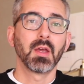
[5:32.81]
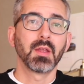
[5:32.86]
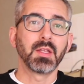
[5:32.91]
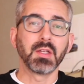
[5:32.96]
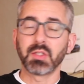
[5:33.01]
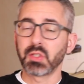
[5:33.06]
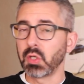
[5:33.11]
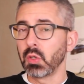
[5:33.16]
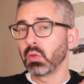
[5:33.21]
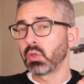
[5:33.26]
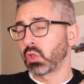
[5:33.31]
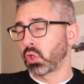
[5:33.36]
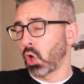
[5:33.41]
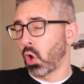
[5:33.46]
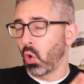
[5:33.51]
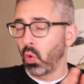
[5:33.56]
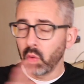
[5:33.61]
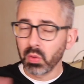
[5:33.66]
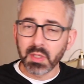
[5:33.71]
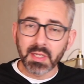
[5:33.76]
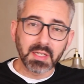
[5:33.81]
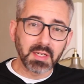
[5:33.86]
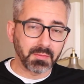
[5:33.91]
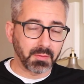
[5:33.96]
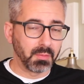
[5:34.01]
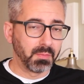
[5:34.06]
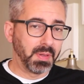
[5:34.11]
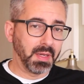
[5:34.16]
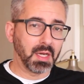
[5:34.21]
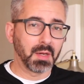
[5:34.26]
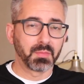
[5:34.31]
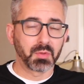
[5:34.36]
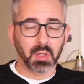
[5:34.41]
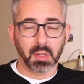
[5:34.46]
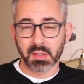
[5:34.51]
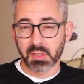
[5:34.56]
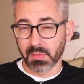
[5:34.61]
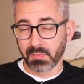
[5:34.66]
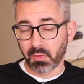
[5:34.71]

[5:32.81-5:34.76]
these two totally different pickup trucks.